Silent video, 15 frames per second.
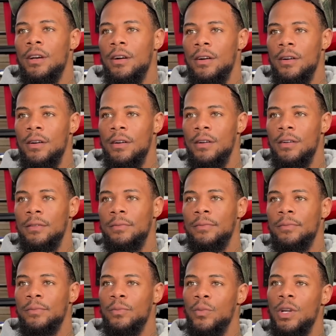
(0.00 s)

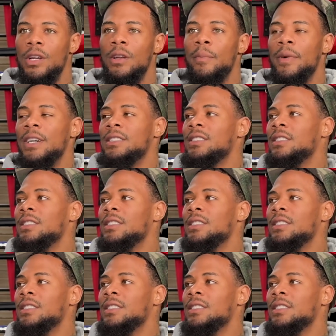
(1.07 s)
One of the best